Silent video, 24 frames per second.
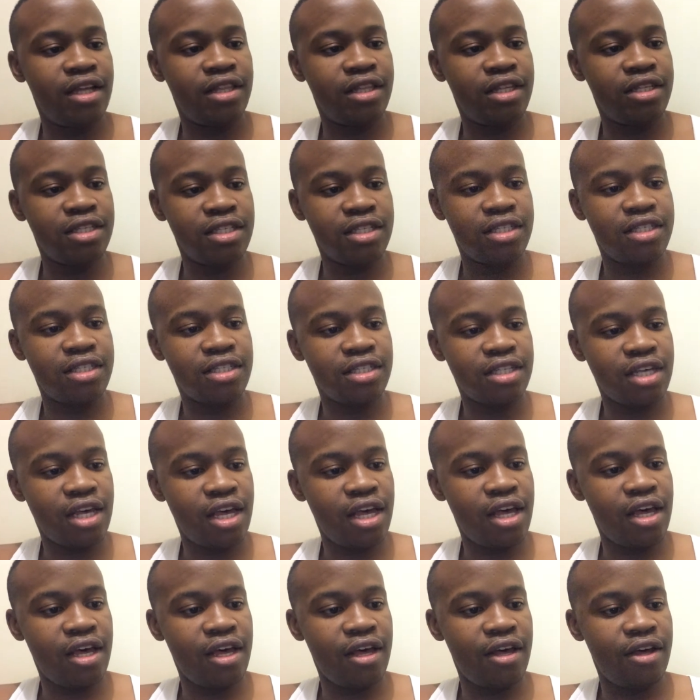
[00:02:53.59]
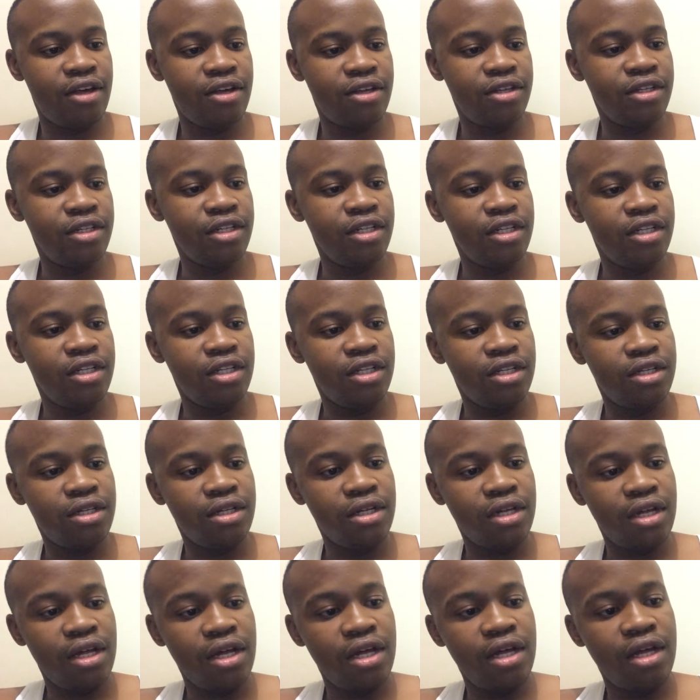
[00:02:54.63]
This is
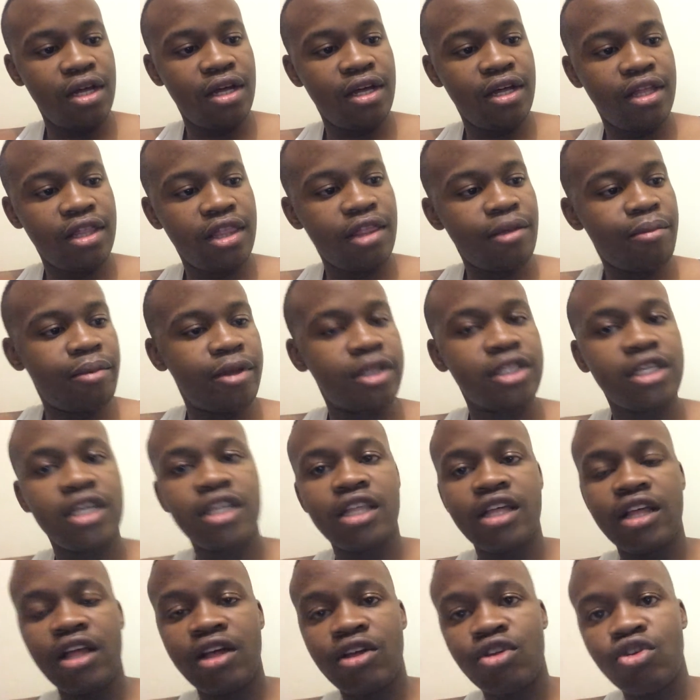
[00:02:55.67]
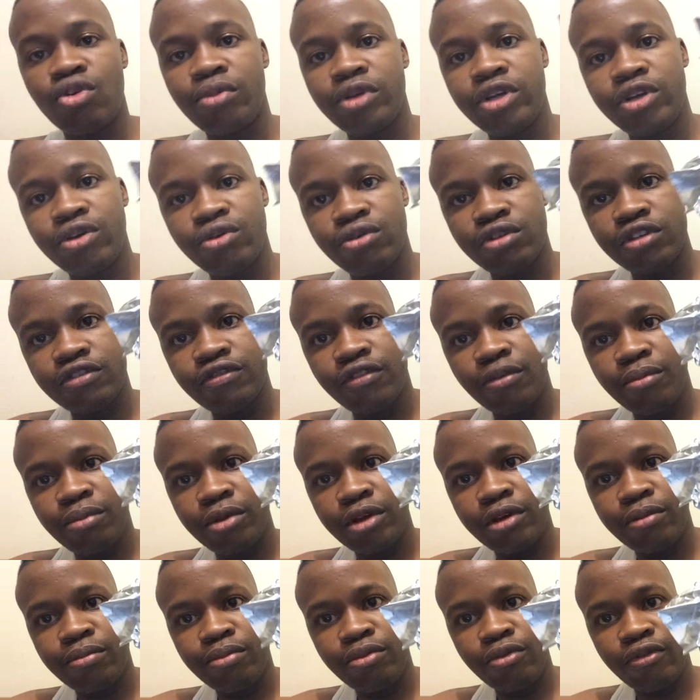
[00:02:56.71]
the butter that I normally use for
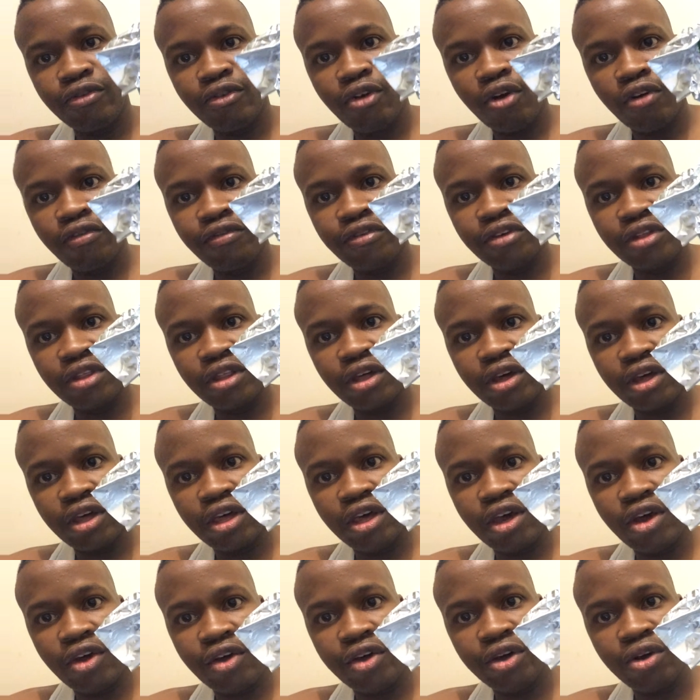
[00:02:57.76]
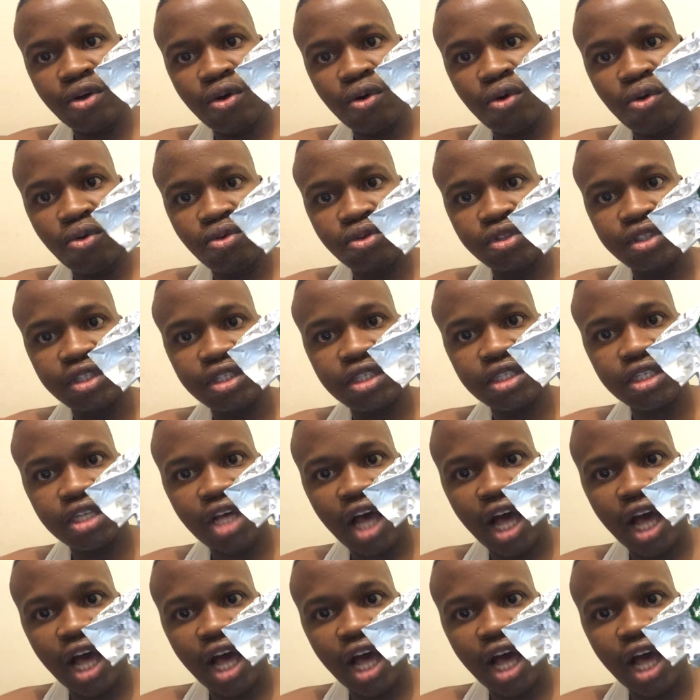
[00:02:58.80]
bulletproof coffee, the Kerrygold